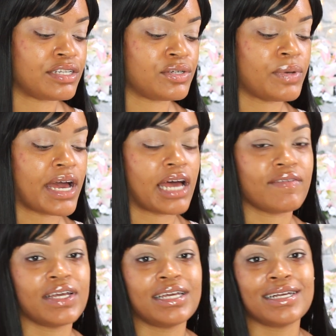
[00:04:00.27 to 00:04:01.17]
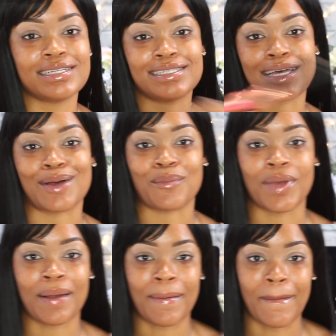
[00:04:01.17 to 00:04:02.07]
do have some
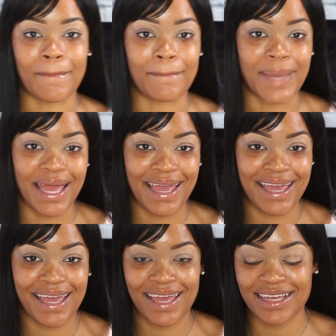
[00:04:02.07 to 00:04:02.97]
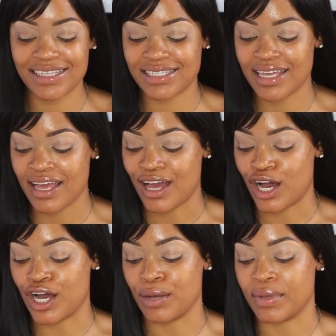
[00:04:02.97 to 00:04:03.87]
bangs.
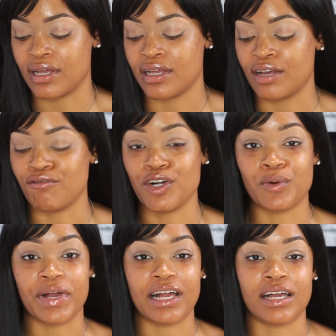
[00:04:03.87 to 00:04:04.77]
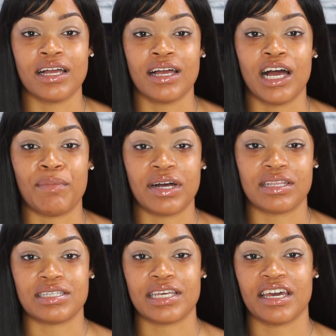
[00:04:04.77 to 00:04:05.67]
Real quick about
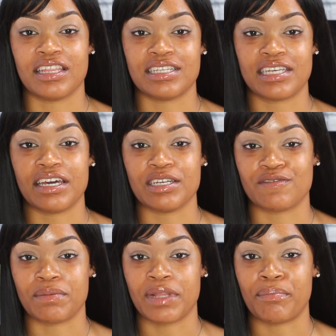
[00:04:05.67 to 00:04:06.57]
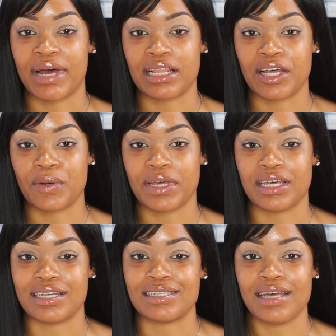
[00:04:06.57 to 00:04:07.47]
this hair. This hair is from Labello.
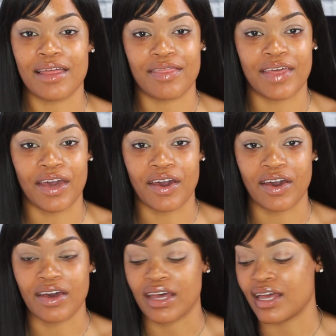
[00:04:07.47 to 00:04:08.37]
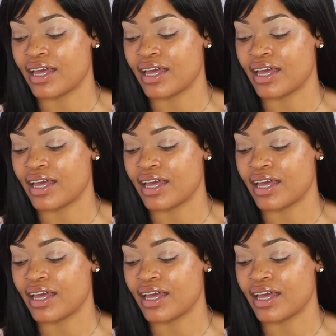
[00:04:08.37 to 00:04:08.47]
It is their